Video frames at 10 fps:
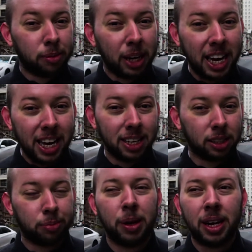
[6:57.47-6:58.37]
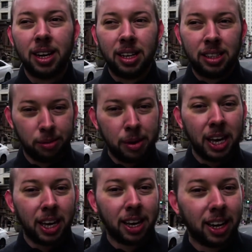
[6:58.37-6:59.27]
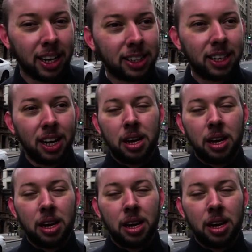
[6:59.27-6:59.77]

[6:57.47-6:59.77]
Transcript: and it is, but to me at least.